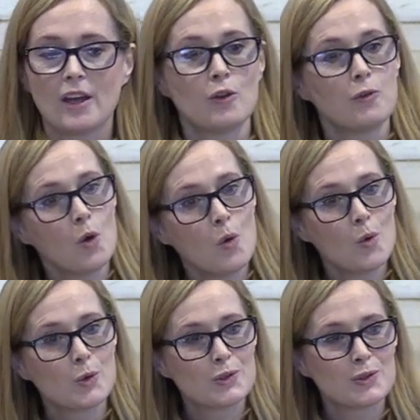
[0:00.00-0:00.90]
And of
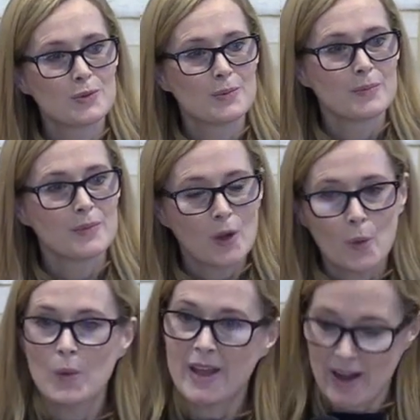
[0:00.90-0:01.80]
course,
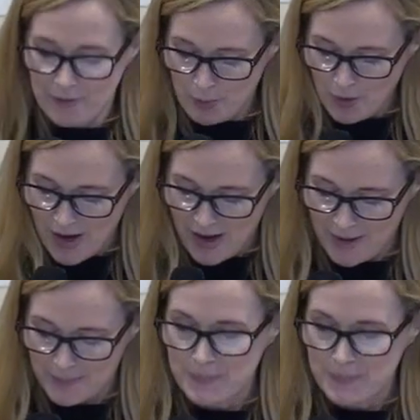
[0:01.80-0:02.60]
we have prayer.